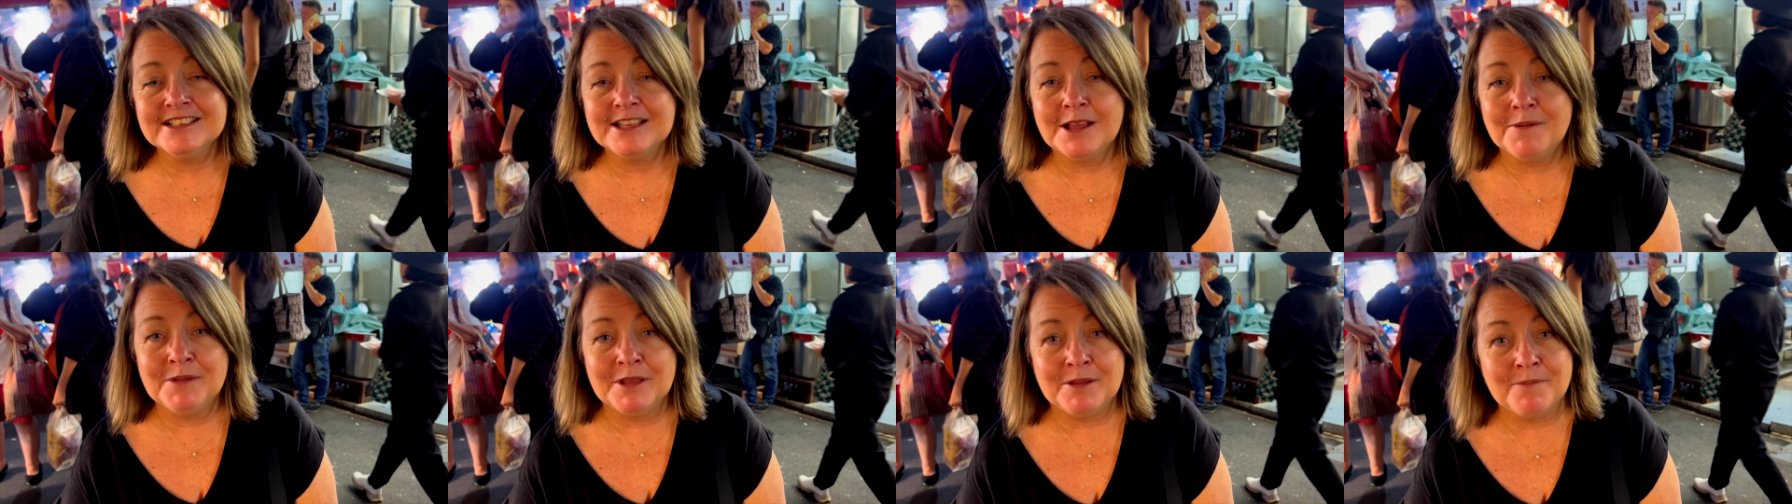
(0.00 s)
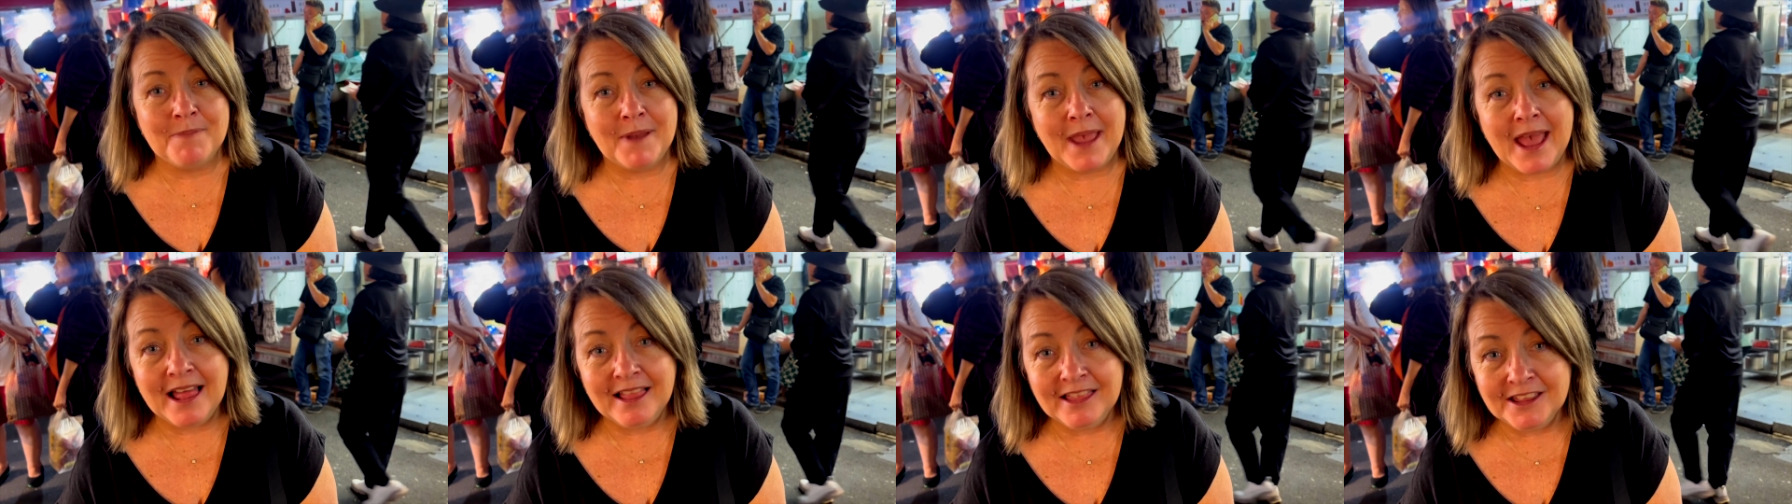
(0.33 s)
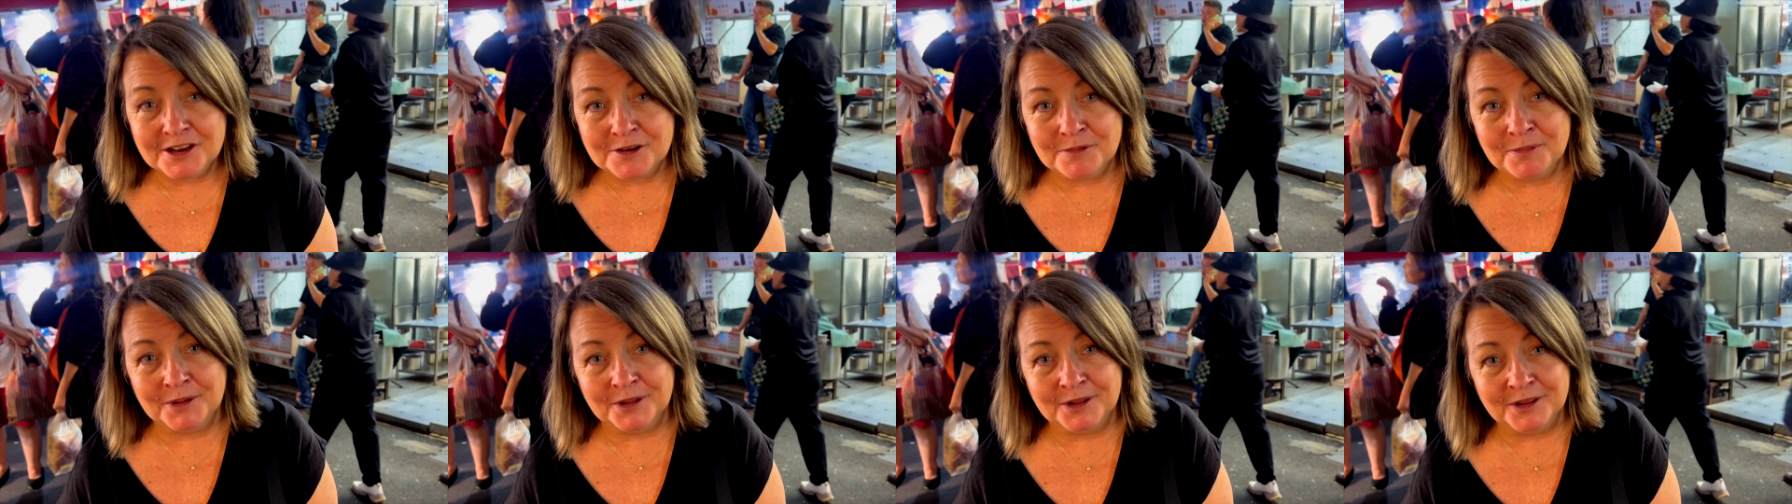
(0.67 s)
something
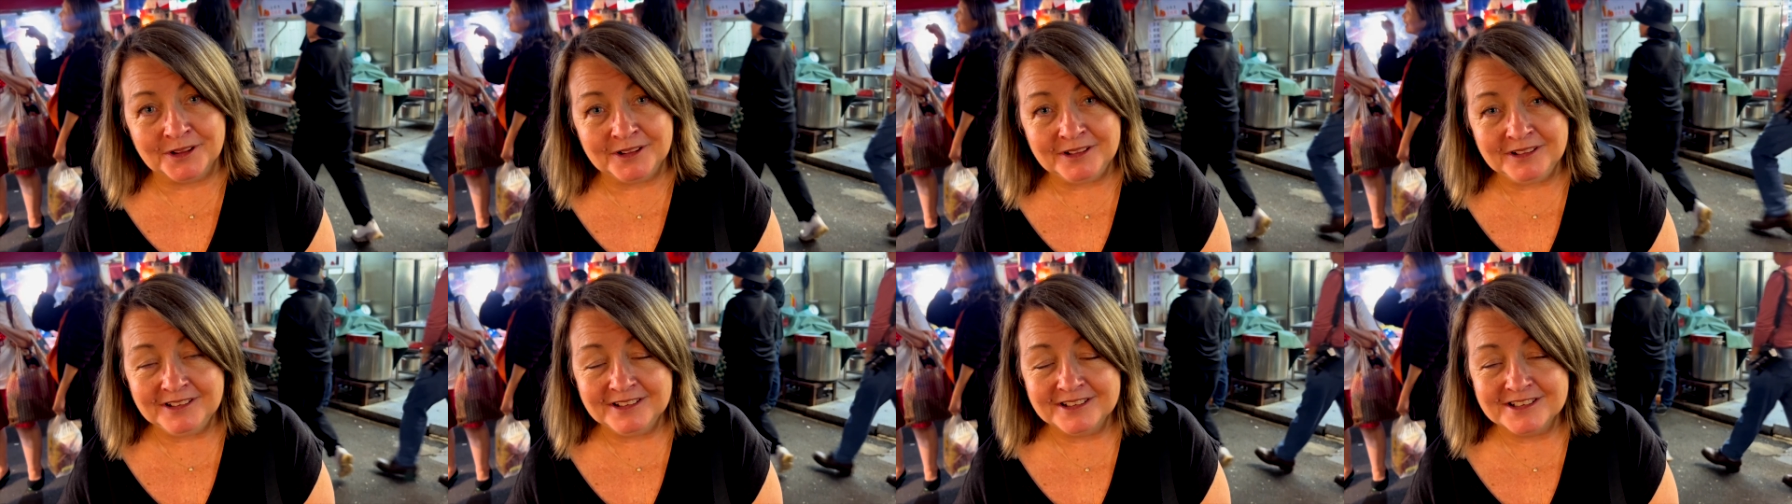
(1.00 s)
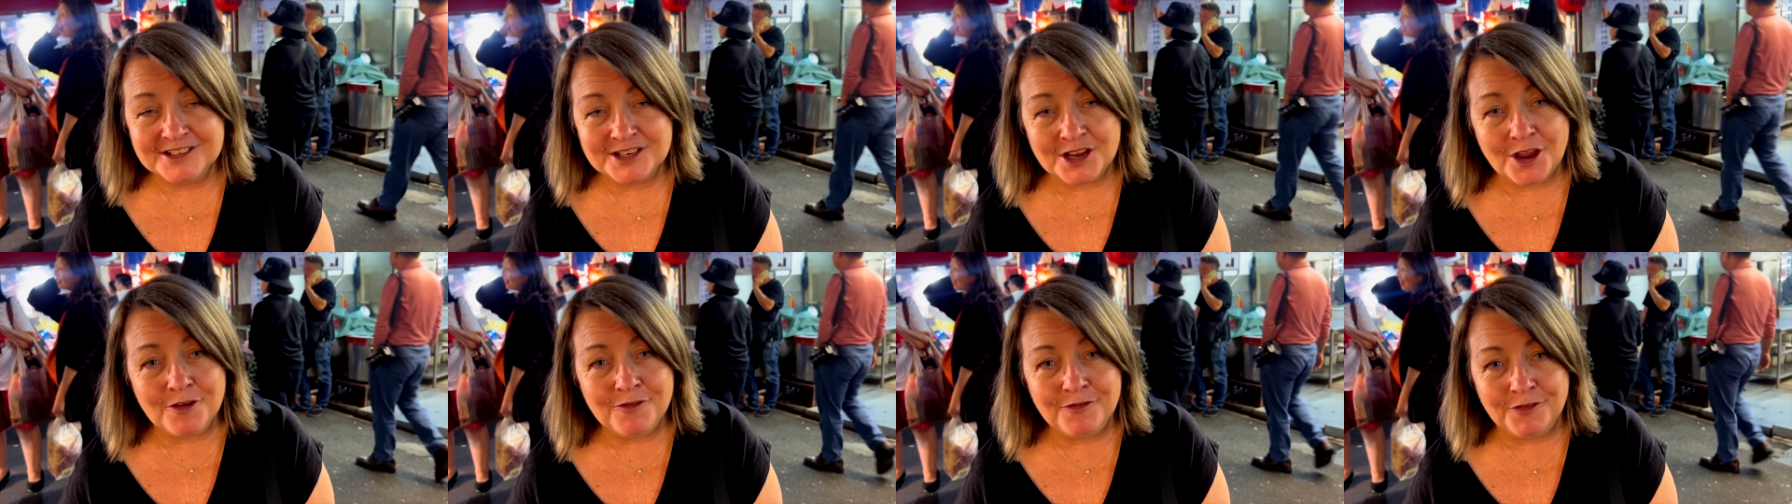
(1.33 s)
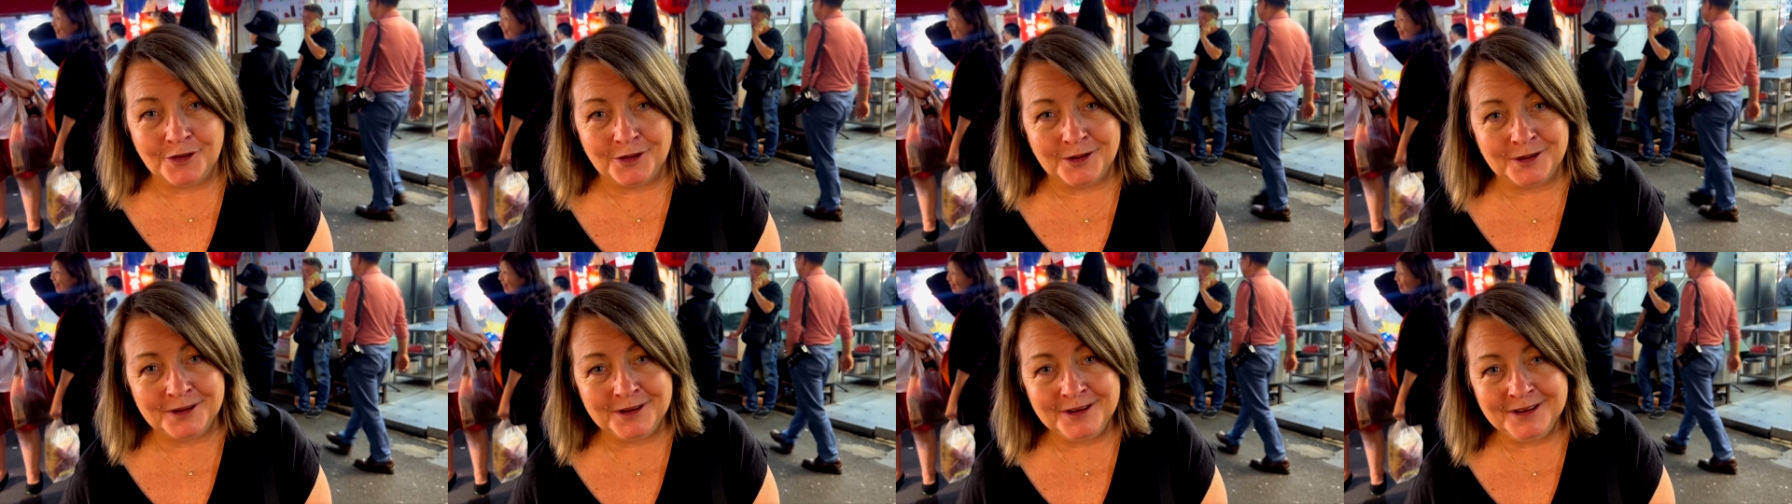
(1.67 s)
palatable,
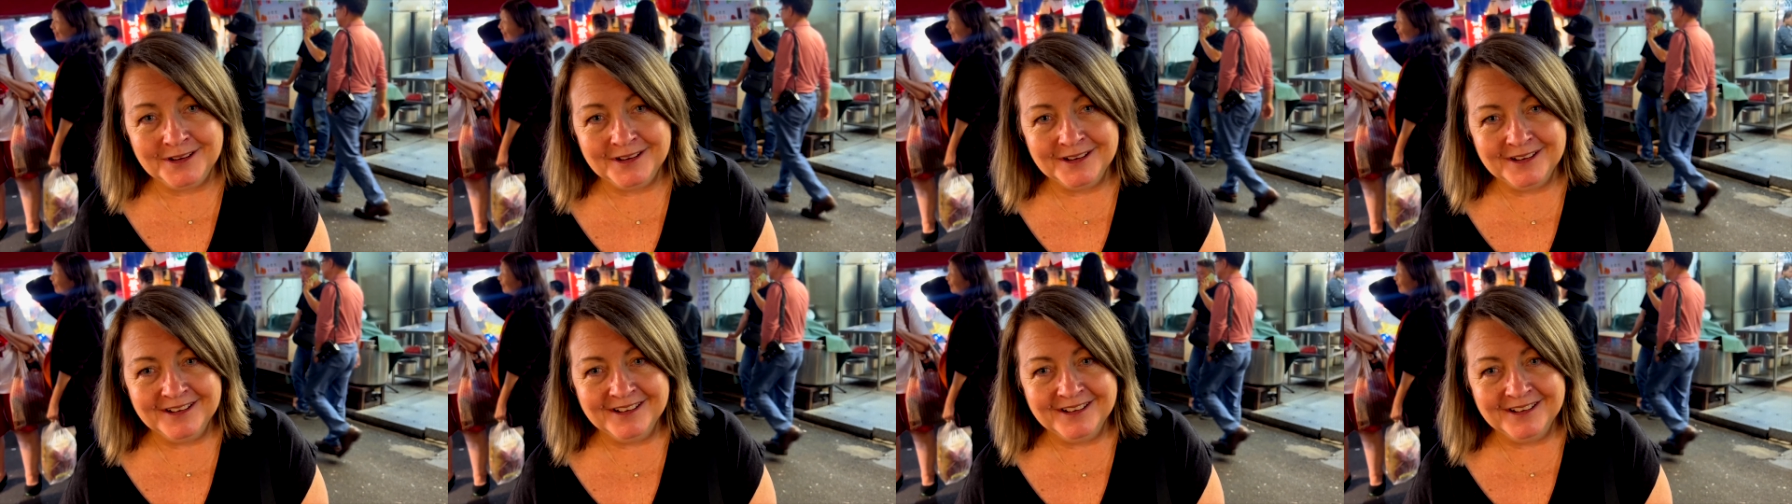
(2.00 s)
tofu,